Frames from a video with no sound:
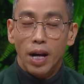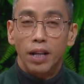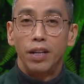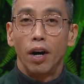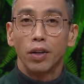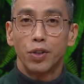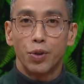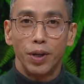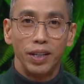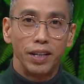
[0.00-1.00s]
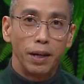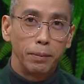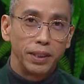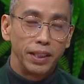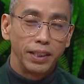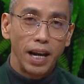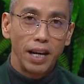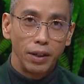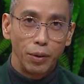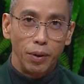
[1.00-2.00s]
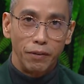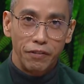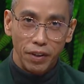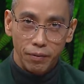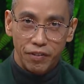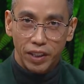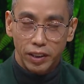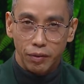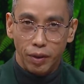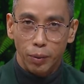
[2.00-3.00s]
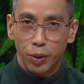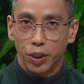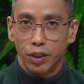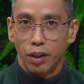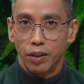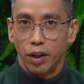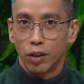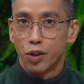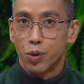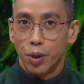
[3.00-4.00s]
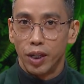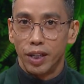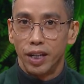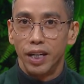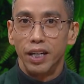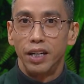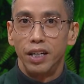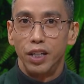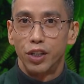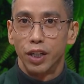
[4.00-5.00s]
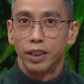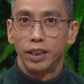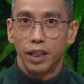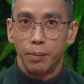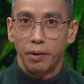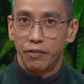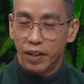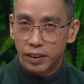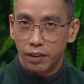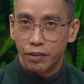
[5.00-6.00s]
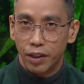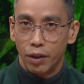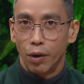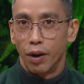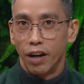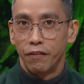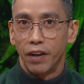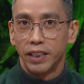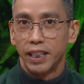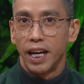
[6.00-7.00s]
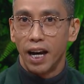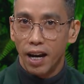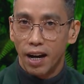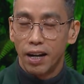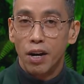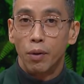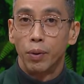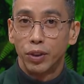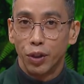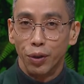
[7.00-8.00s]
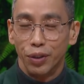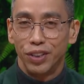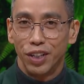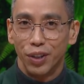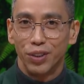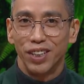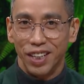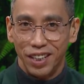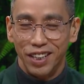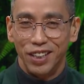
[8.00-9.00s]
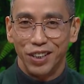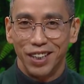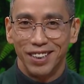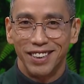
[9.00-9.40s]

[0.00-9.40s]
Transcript: The Australian Embassy's annual film festival, which is called the Australia Indonesia Cinema Festival, or FSAI, returns here to Indonesia.